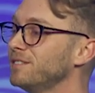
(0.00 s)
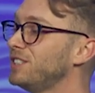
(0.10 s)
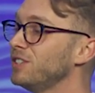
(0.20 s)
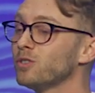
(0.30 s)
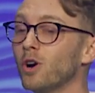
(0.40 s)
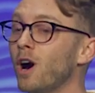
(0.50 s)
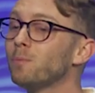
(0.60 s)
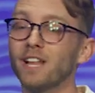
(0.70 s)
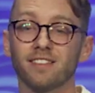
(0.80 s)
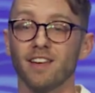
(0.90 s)
Didn't grow
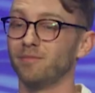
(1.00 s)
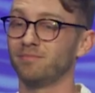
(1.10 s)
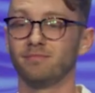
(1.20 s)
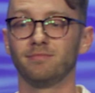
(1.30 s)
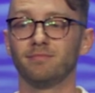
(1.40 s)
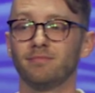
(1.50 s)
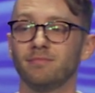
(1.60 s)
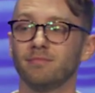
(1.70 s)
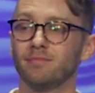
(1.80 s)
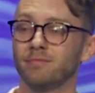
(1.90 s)
up like them.
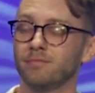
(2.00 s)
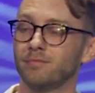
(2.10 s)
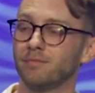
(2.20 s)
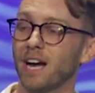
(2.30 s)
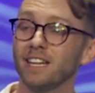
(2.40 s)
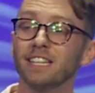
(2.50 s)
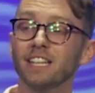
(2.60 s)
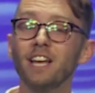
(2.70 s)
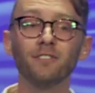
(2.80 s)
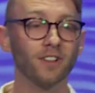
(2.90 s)
I
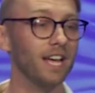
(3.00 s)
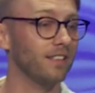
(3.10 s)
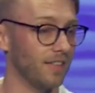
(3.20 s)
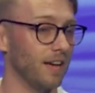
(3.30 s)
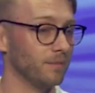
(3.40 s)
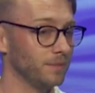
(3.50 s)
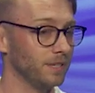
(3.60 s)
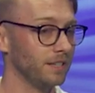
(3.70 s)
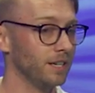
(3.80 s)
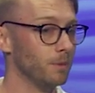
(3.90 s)
didn't live like
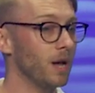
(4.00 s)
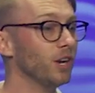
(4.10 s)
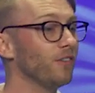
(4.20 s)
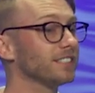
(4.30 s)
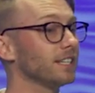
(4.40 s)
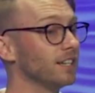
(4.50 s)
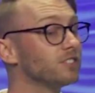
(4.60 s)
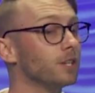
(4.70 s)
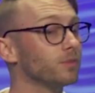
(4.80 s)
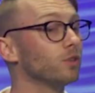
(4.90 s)
them. Matter of fact, I did
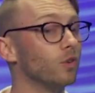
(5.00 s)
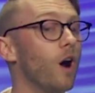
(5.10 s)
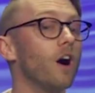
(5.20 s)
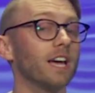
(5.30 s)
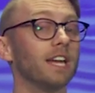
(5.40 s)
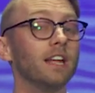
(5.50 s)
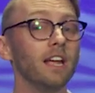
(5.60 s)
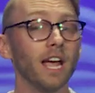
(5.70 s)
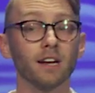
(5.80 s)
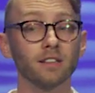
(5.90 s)
something wrong, and,
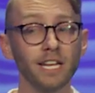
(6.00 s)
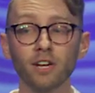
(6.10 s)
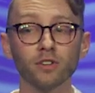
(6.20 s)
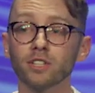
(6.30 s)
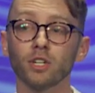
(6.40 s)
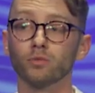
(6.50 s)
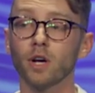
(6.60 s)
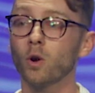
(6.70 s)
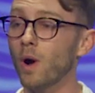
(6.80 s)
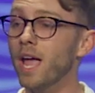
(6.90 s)
and a leader doesn't
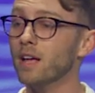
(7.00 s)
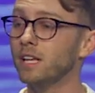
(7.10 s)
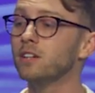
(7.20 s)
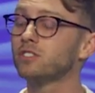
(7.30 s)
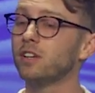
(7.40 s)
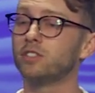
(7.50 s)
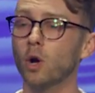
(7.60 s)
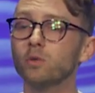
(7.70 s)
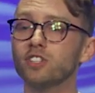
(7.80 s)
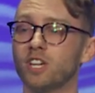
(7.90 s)
run away. A leader takes
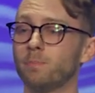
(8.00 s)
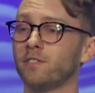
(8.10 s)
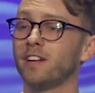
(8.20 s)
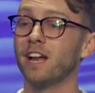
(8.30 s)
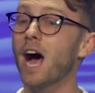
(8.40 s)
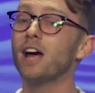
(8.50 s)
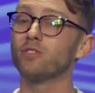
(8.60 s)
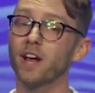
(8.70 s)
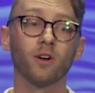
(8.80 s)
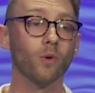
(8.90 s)
ownership of it, and I
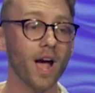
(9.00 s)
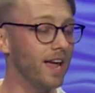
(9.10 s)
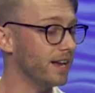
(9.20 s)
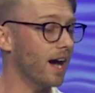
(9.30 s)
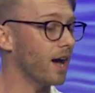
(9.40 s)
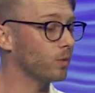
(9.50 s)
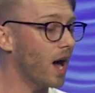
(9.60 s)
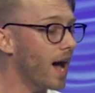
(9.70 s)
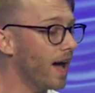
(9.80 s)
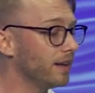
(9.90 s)
ran away. God,
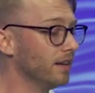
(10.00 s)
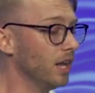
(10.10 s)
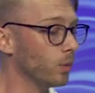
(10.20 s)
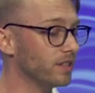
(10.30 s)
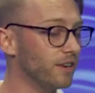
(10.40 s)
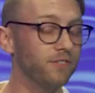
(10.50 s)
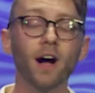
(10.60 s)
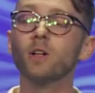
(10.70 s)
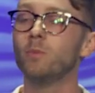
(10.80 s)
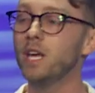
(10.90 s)
why would they
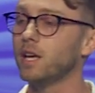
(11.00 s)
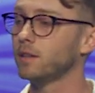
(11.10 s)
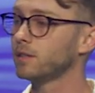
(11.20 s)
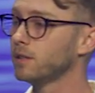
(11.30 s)
follow me?